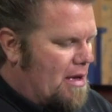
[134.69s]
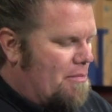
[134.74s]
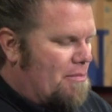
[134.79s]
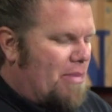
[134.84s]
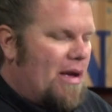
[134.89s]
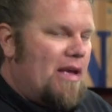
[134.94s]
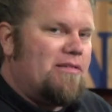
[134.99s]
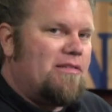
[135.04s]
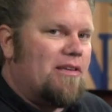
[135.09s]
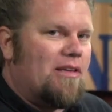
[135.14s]

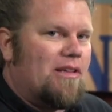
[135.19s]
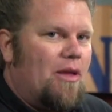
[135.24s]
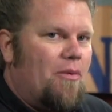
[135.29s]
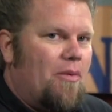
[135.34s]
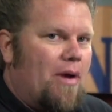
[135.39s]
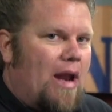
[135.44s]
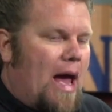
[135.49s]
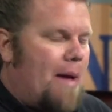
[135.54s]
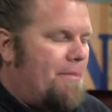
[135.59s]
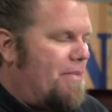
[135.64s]
basically
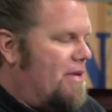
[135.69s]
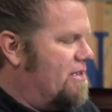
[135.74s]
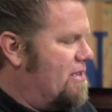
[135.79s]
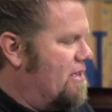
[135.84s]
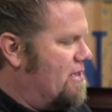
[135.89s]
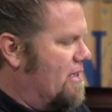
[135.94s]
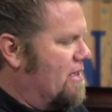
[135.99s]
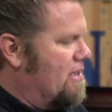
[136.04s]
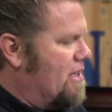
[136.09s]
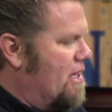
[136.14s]
what happens
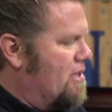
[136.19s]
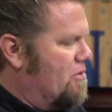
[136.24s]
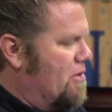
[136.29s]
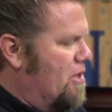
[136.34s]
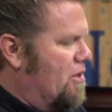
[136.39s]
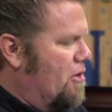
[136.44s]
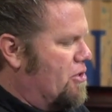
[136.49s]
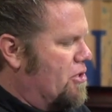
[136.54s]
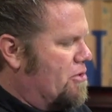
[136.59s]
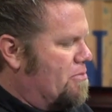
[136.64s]
is
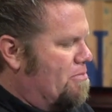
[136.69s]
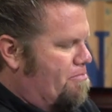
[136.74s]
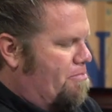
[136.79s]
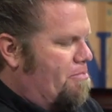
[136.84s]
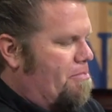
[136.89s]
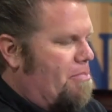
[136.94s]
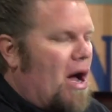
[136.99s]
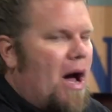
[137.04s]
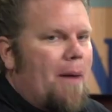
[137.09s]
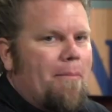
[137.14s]
it'll just
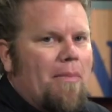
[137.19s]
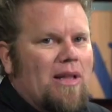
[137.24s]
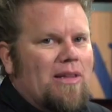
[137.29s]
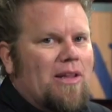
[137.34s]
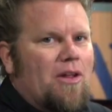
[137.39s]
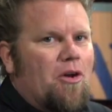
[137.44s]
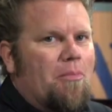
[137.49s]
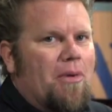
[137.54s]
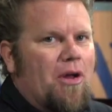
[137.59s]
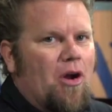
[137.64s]
pop a
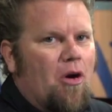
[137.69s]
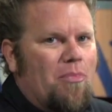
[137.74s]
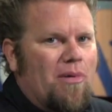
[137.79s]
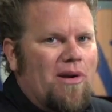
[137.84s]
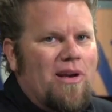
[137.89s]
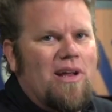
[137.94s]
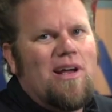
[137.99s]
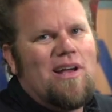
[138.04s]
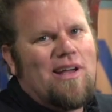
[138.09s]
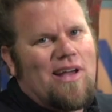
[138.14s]
little bit
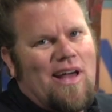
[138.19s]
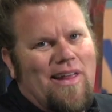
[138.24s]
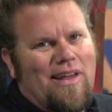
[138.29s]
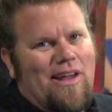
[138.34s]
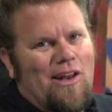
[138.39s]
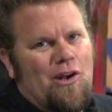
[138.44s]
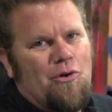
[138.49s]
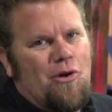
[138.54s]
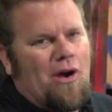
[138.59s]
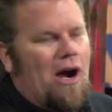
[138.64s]
open, kind of
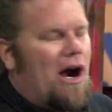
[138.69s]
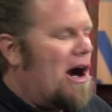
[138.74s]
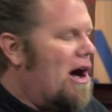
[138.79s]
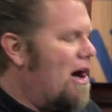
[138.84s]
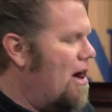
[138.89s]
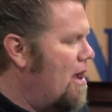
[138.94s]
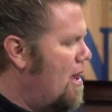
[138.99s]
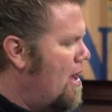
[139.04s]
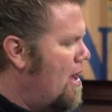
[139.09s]
like a new car.